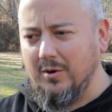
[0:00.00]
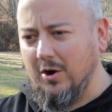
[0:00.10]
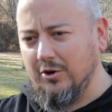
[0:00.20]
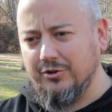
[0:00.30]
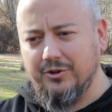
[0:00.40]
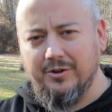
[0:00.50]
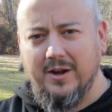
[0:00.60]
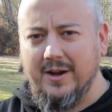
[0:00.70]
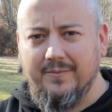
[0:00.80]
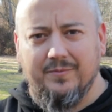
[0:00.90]
archery or
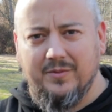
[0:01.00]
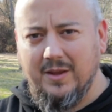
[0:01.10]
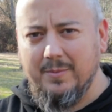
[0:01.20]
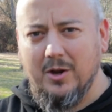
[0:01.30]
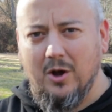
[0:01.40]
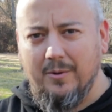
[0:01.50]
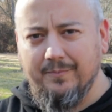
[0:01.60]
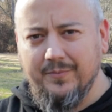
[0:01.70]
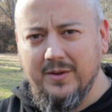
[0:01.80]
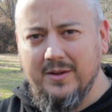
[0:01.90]
not, give me a call.
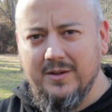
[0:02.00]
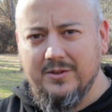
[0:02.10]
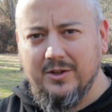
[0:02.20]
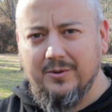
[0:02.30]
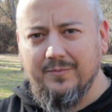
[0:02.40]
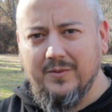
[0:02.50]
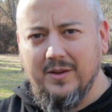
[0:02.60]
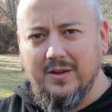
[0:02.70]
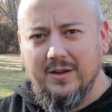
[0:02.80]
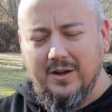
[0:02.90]
So,
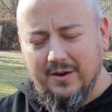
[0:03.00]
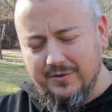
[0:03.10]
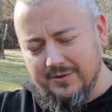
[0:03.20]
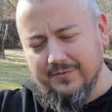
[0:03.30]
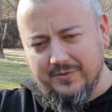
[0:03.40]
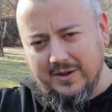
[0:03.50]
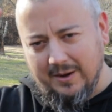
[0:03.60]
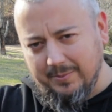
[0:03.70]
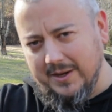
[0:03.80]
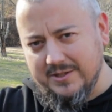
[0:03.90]
love you.
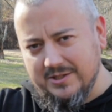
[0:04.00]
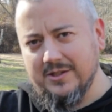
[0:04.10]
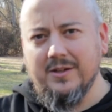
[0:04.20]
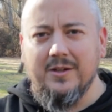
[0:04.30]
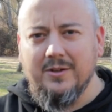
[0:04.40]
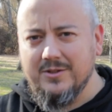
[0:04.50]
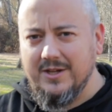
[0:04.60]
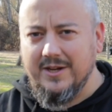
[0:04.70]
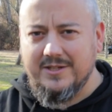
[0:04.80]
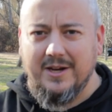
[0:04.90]
God bless. See
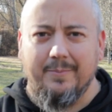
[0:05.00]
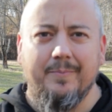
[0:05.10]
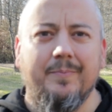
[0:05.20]
you next time.